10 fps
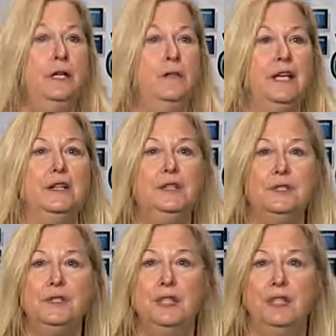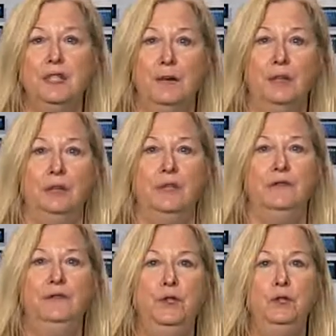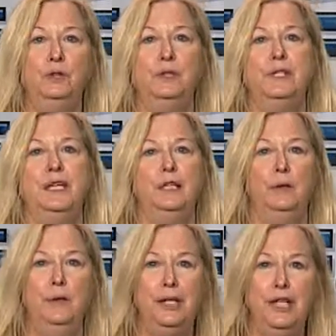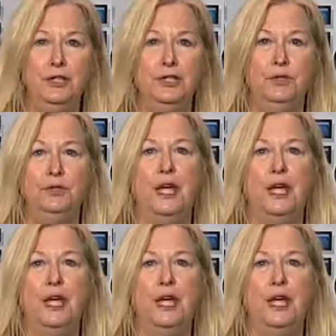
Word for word: the issues this summer with foods and, and issues.